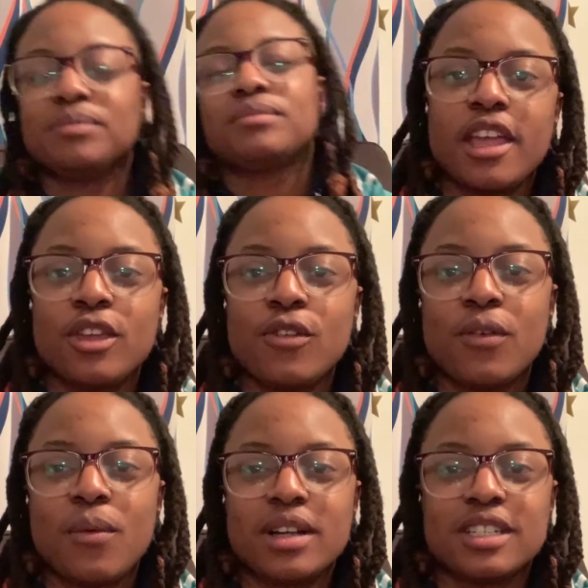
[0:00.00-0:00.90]
Thank you
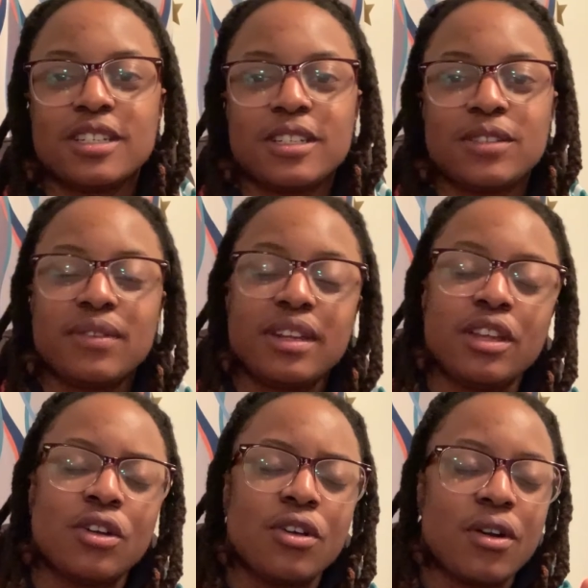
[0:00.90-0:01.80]
for watching this
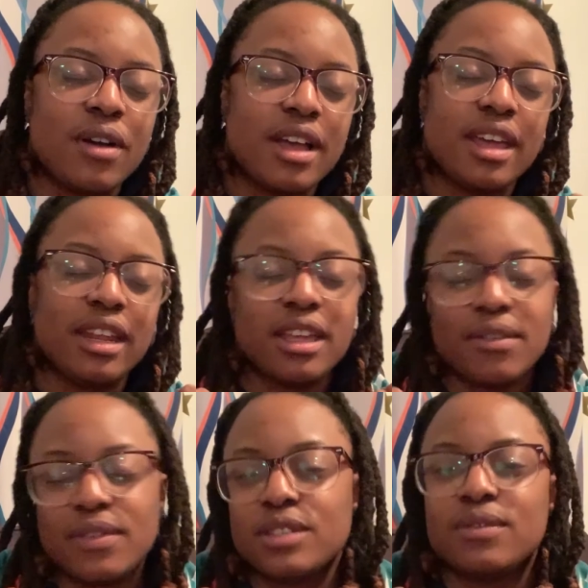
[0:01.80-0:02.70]
video. Go ahead and
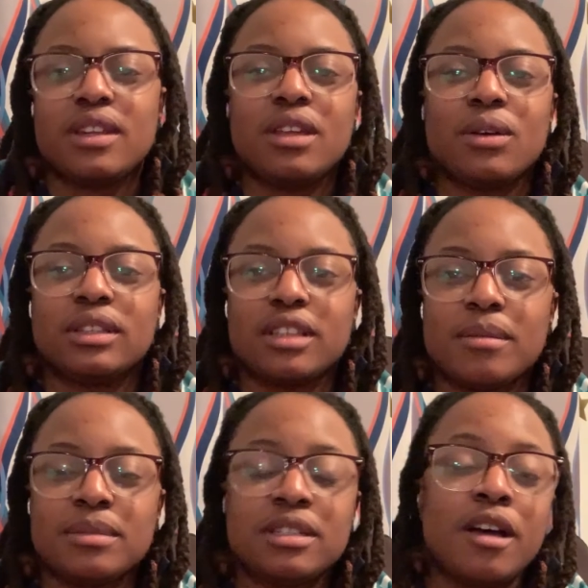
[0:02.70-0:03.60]
give this video a
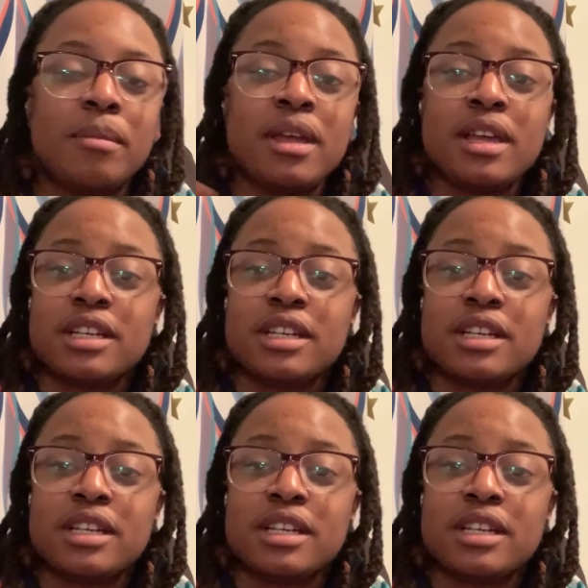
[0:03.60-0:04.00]
thumbs up,